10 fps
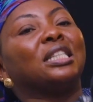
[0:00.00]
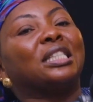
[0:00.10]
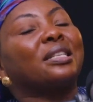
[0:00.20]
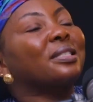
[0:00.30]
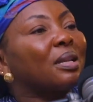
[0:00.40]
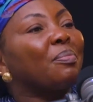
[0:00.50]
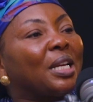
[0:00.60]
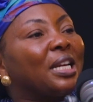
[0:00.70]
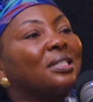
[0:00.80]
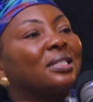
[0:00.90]
the
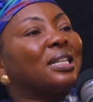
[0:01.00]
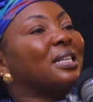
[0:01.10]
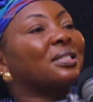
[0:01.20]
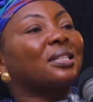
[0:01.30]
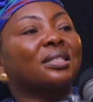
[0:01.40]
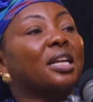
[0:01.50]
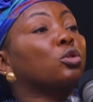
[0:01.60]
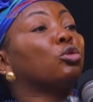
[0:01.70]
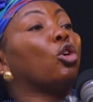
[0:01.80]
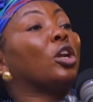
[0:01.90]
siblings, the sisters
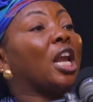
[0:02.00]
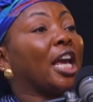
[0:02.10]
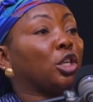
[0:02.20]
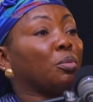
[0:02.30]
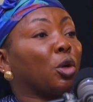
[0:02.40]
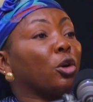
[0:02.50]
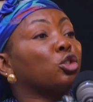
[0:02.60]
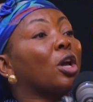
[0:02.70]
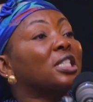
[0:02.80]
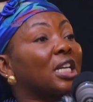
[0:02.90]
will not like you because
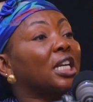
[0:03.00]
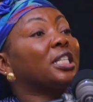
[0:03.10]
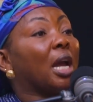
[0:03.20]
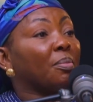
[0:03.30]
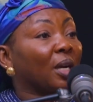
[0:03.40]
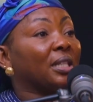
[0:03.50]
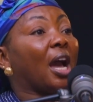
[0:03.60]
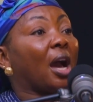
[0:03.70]
you are taking their brother